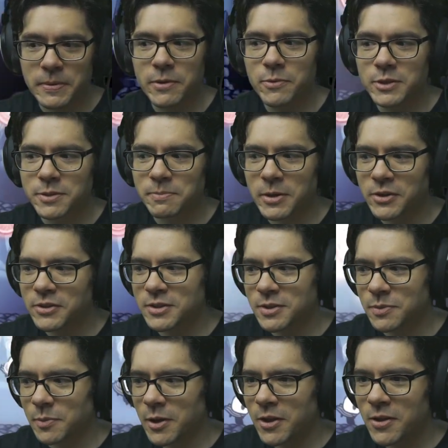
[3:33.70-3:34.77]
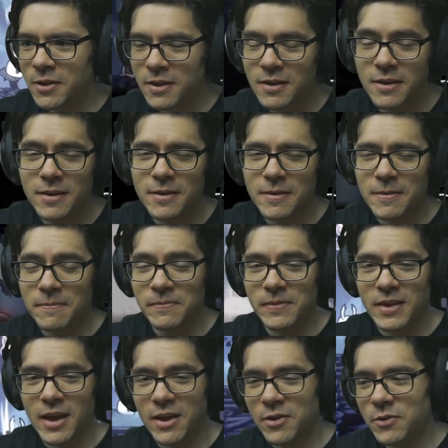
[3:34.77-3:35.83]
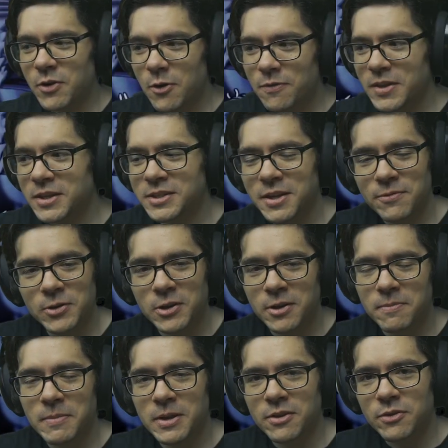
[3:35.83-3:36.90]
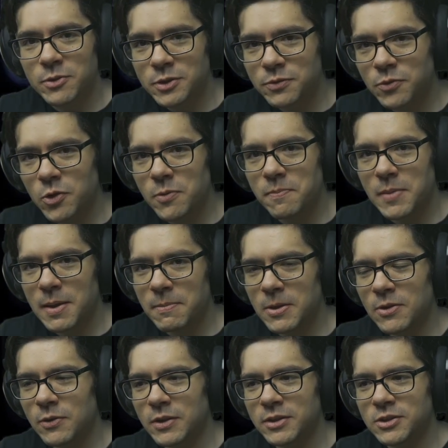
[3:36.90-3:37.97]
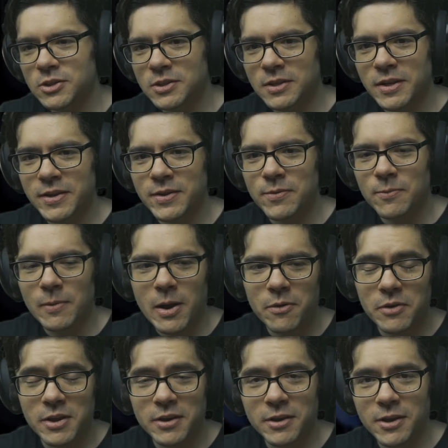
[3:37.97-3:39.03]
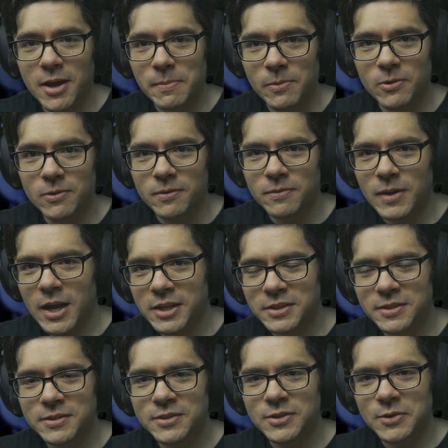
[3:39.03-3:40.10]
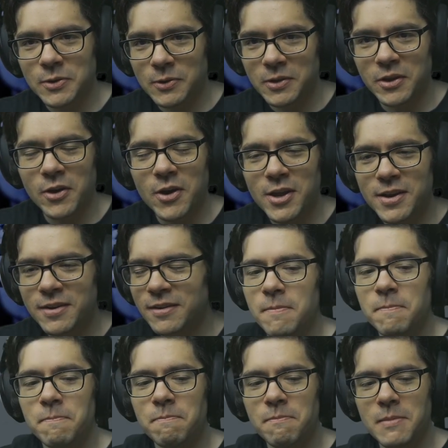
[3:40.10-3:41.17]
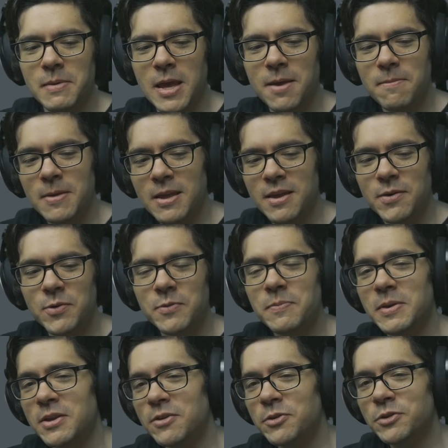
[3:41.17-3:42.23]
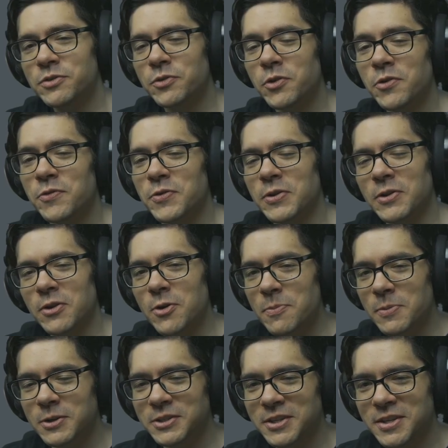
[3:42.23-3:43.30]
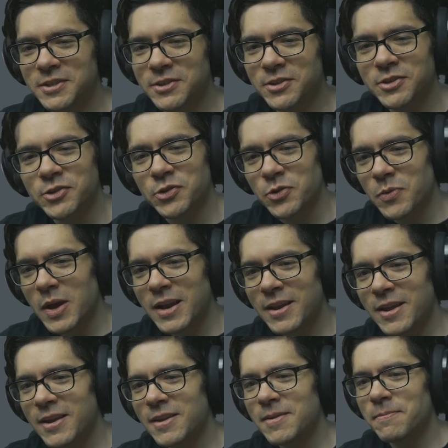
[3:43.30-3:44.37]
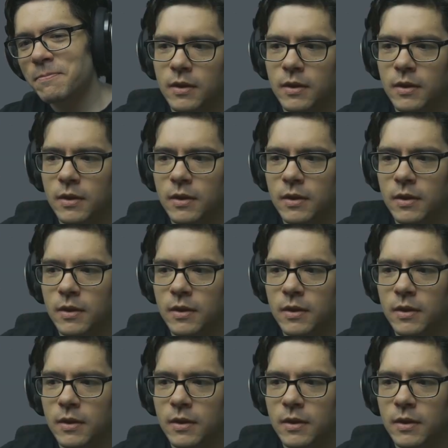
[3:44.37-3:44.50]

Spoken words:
with spells as well. I don't know if that's ever going to be useful. Maybe you can just like route in a couple essence early on. Maybe it would be useful for low percent true ending.